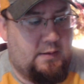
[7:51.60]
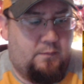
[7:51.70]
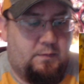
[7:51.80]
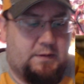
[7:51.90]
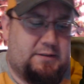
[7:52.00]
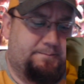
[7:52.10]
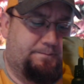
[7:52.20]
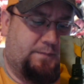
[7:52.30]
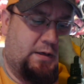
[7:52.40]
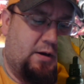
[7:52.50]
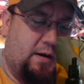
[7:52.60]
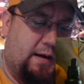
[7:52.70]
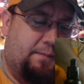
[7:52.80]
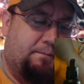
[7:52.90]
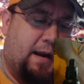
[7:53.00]
which
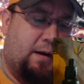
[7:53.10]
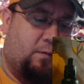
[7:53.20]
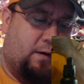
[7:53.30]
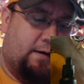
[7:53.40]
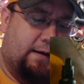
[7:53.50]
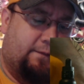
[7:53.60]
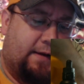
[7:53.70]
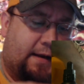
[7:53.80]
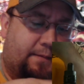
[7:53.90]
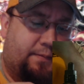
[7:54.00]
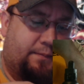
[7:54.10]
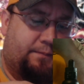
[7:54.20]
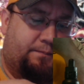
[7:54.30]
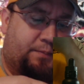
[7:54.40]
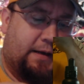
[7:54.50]
it might work in a vape.
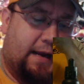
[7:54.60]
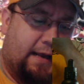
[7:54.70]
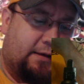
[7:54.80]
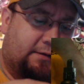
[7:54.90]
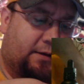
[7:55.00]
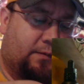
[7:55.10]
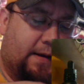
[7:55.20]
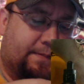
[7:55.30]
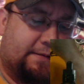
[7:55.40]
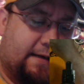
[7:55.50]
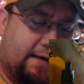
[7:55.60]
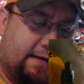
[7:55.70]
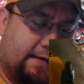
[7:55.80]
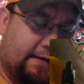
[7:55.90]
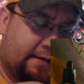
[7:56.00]
But I looked on the website
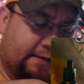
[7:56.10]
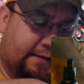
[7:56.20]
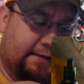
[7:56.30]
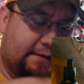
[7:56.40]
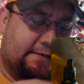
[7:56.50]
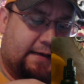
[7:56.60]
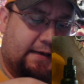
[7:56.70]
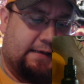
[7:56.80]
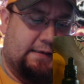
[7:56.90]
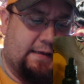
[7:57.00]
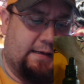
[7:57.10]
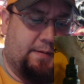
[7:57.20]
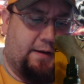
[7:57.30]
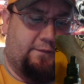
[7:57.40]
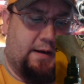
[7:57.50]
and it didn't say anything
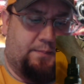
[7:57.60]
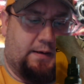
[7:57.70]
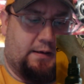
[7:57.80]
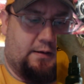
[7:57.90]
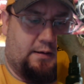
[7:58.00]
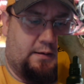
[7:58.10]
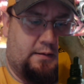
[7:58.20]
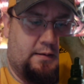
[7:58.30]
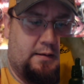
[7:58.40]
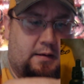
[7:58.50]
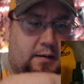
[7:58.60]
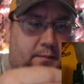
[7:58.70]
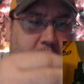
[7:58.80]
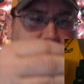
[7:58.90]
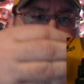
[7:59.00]
about vaping at all. But it